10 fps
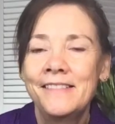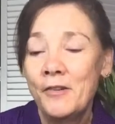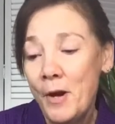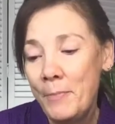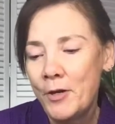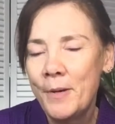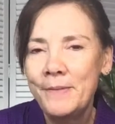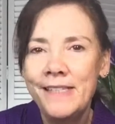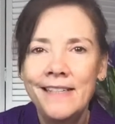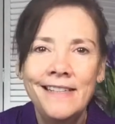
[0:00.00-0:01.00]
grab your cup
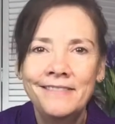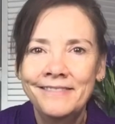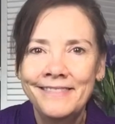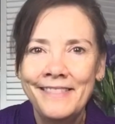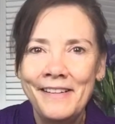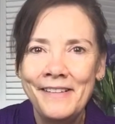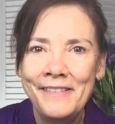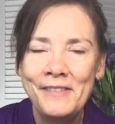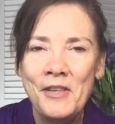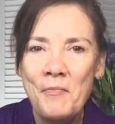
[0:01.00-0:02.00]
of tea,
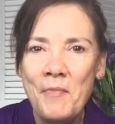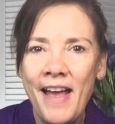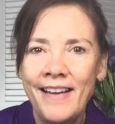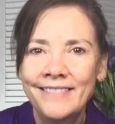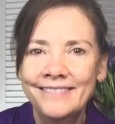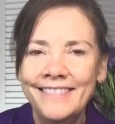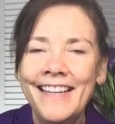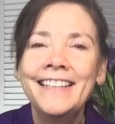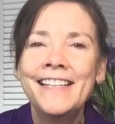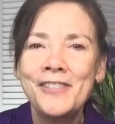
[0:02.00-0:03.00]
sit back,
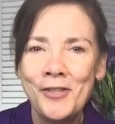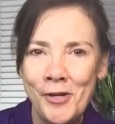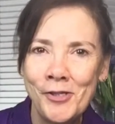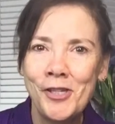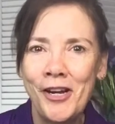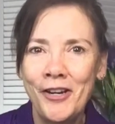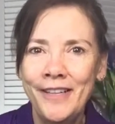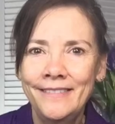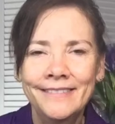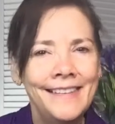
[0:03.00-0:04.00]
and let's start
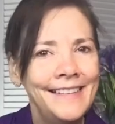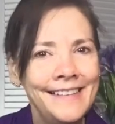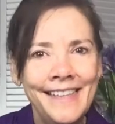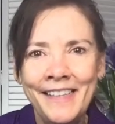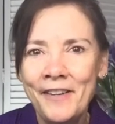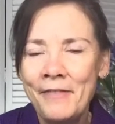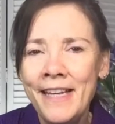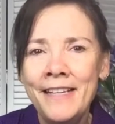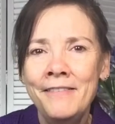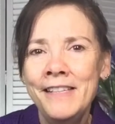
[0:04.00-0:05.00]
sharing. And again, if
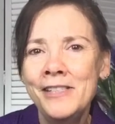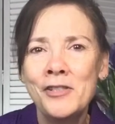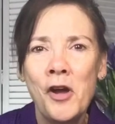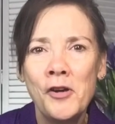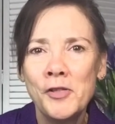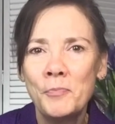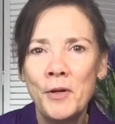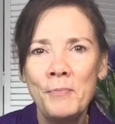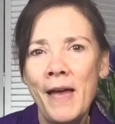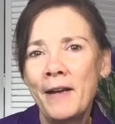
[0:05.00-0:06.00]
any of these songs
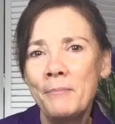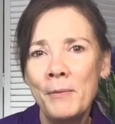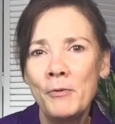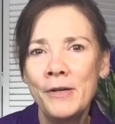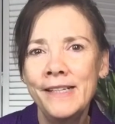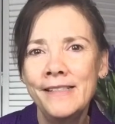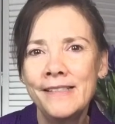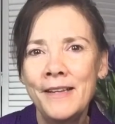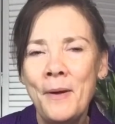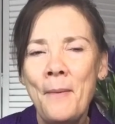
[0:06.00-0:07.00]
bring back
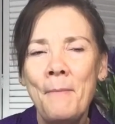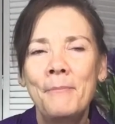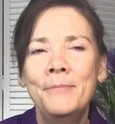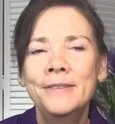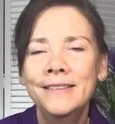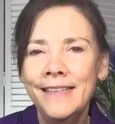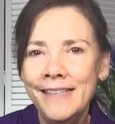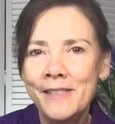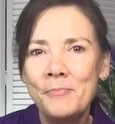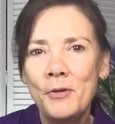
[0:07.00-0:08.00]
memories,
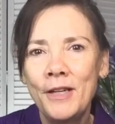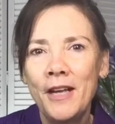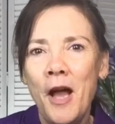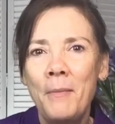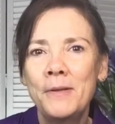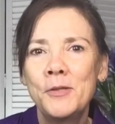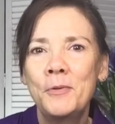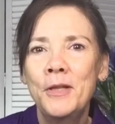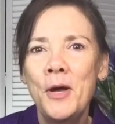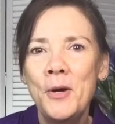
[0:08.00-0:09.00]
please put it in comments
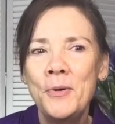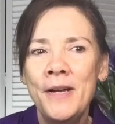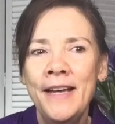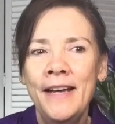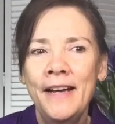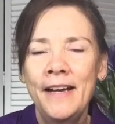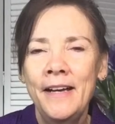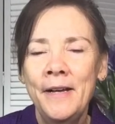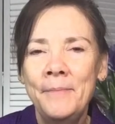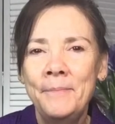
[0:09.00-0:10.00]
below.
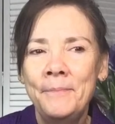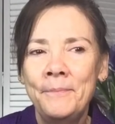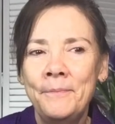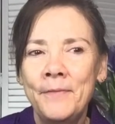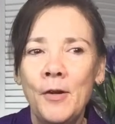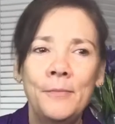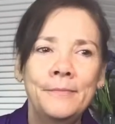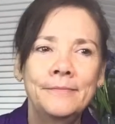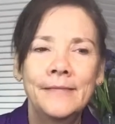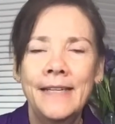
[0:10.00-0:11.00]

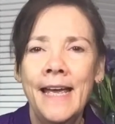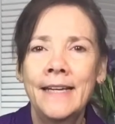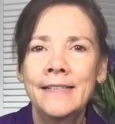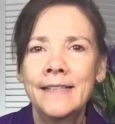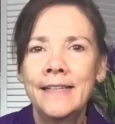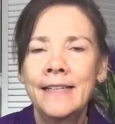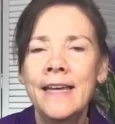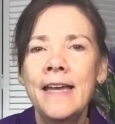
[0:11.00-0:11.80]
Added thing,